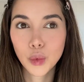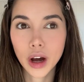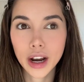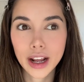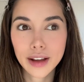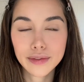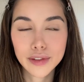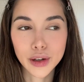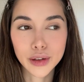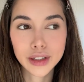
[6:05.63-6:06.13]

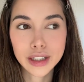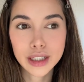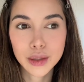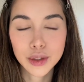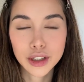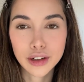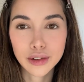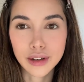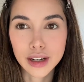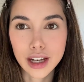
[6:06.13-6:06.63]
I've noticed with
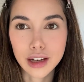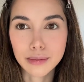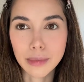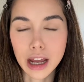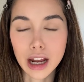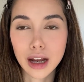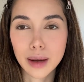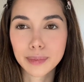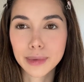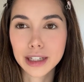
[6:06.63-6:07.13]
Korean
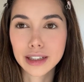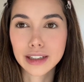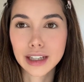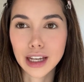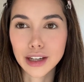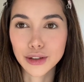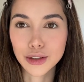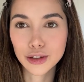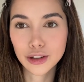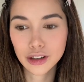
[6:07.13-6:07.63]
makeup is they
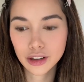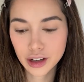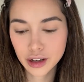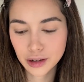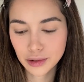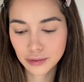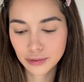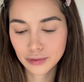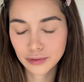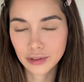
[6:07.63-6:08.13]
use a lot
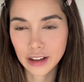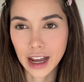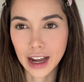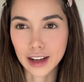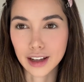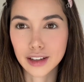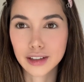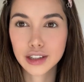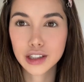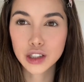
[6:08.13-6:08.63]
of like
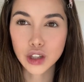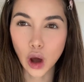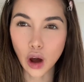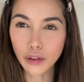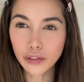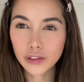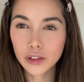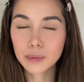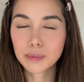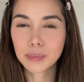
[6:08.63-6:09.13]

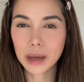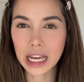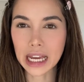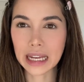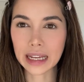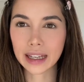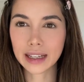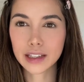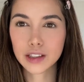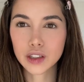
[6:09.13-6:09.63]
soft
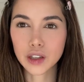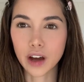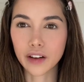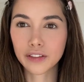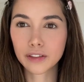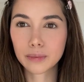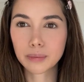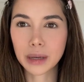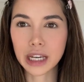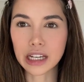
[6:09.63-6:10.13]
pink,
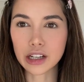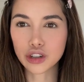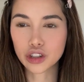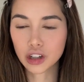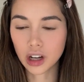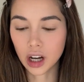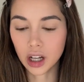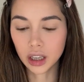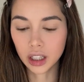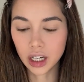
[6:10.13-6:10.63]
soft peach
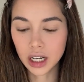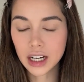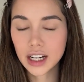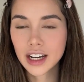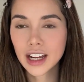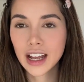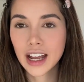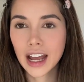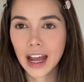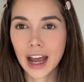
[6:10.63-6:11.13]
color,
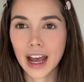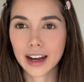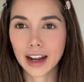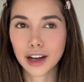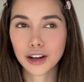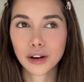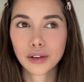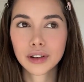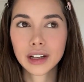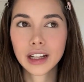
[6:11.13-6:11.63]
and I
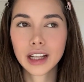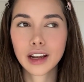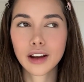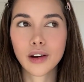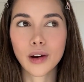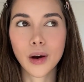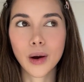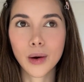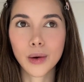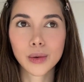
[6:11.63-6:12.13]
don't really
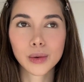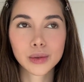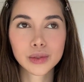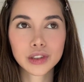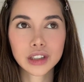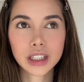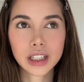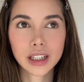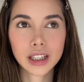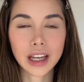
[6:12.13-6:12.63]

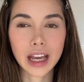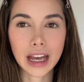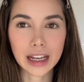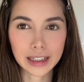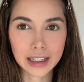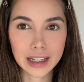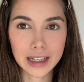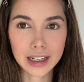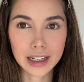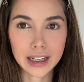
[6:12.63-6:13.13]
own
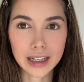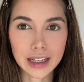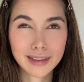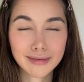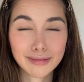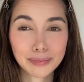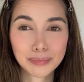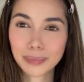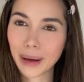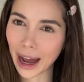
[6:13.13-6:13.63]
any
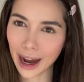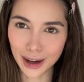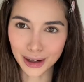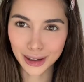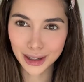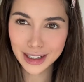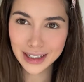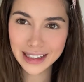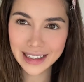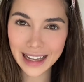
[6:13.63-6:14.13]

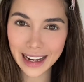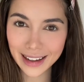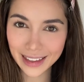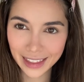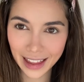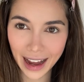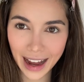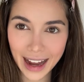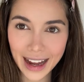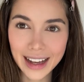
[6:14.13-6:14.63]
powders like
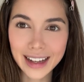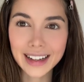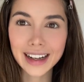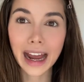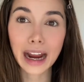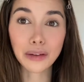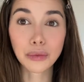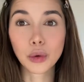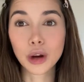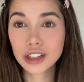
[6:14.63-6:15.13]
that.
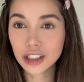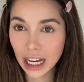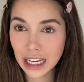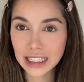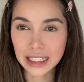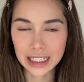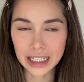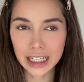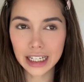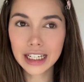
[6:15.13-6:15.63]
I wish I
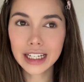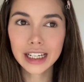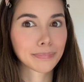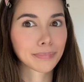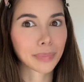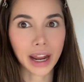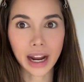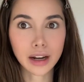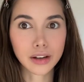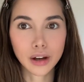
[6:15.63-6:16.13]
did,
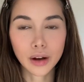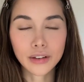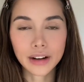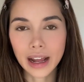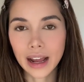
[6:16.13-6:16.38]
but I don't